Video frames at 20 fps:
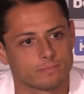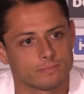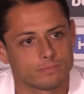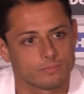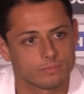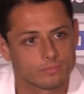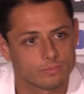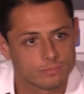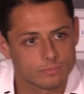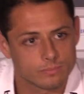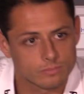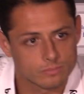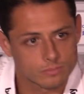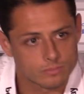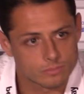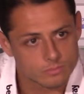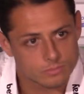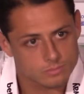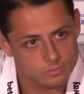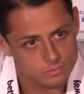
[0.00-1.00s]
Just finally for
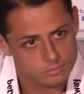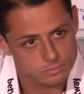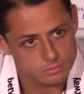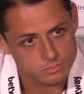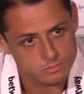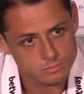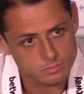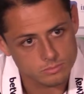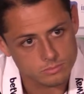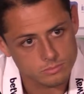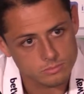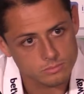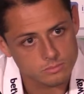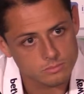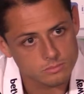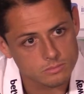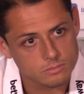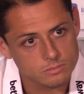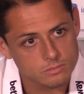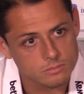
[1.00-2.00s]
me, what do you think West Ham
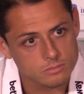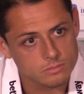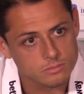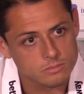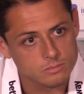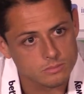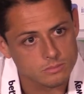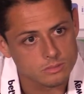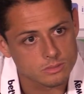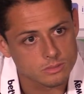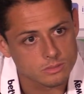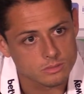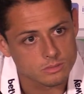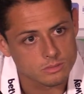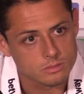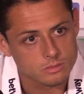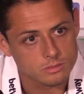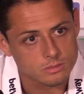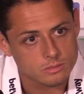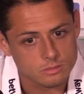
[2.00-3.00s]
can achieve this year
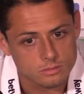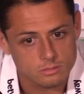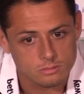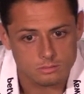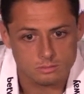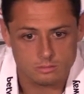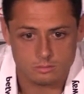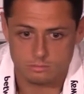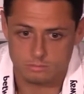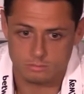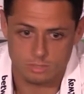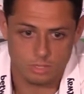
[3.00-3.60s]
in the Premier League?